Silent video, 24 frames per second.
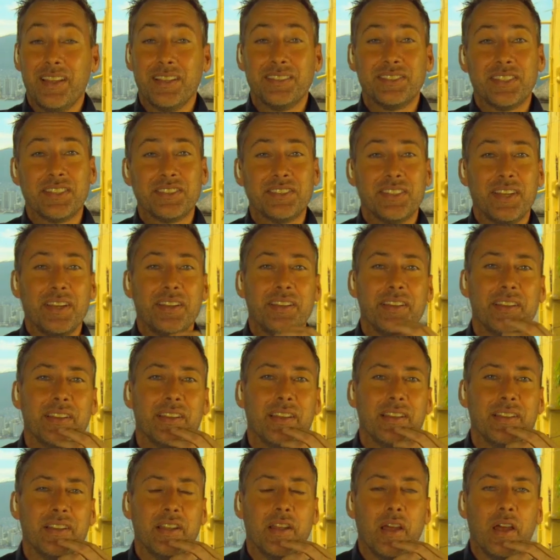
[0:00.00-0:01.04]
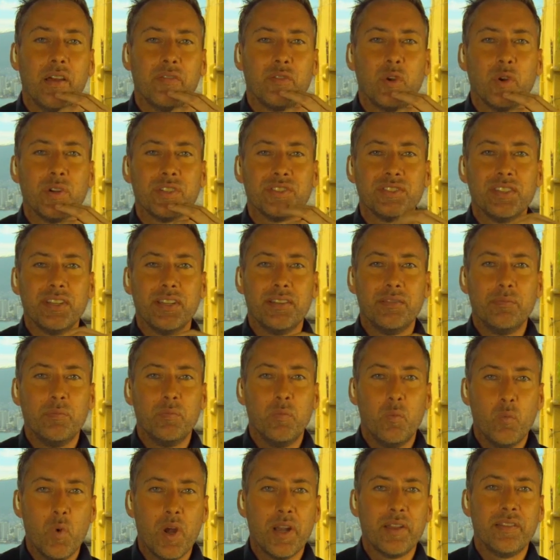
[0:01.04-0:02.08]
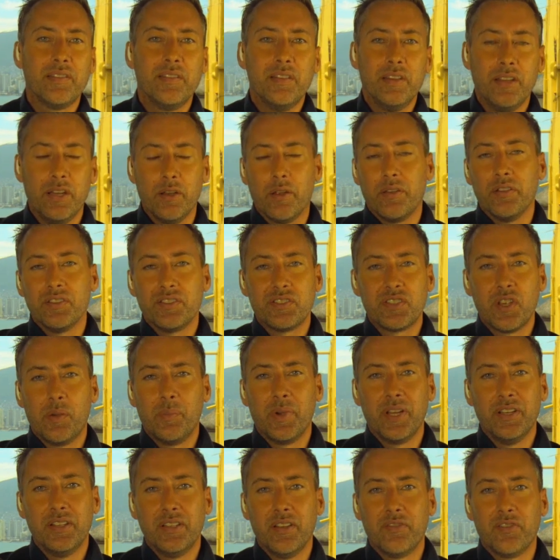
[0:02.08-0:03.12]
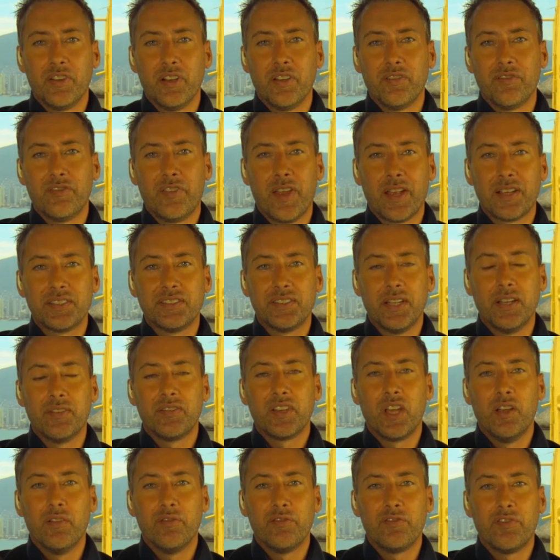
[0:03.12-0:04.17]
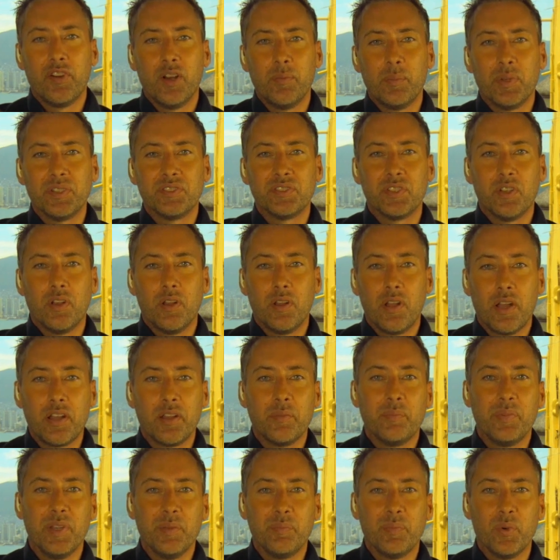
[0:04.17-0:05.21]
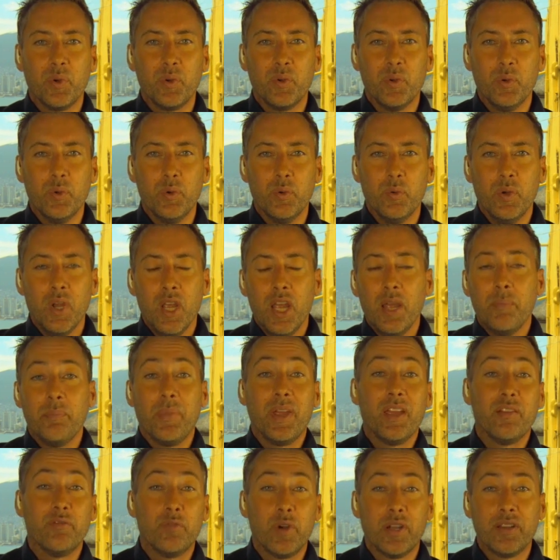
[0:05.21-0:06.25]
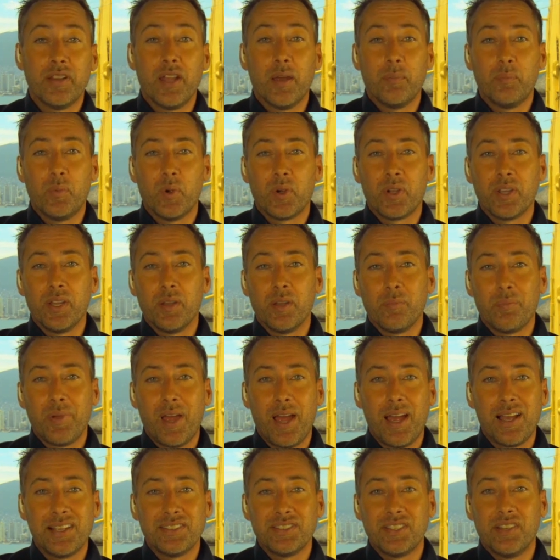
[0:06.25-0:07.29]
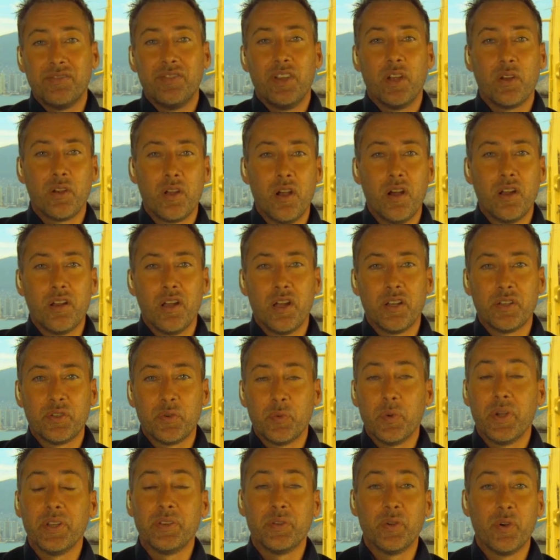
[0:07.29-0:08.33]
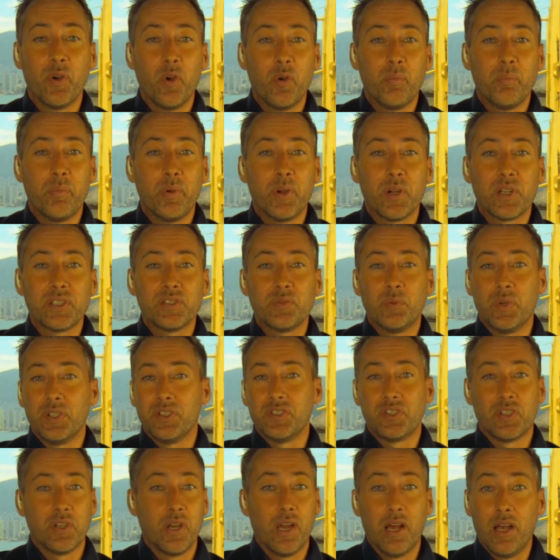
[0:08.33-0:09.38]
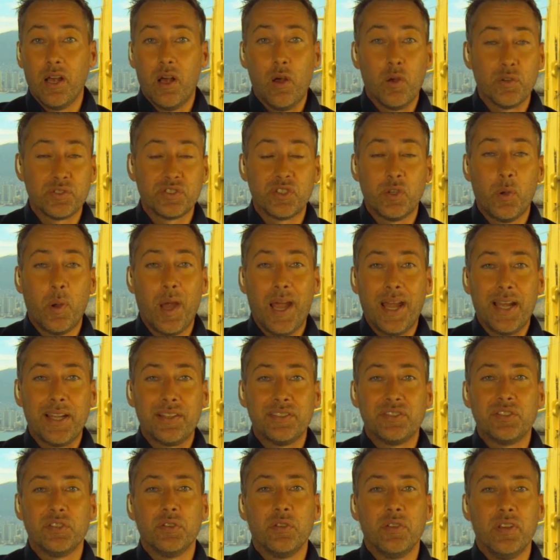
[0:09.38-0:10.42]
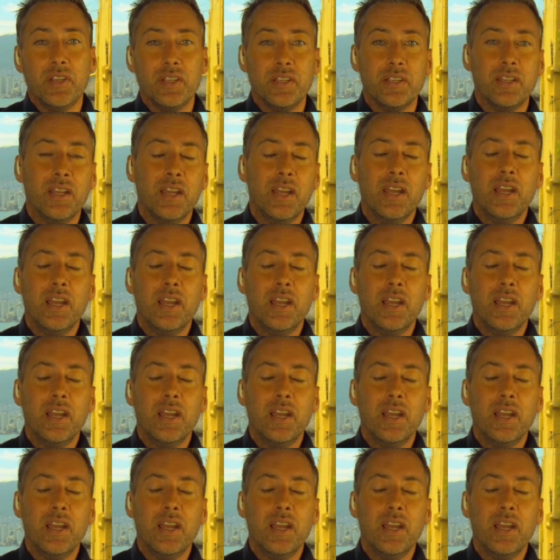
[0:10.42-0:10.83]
it's exciting. And of course, there's so many different effects that have come from it. So a lot of the people who may have read that book in the past have now gone on to write their own books, which also add to the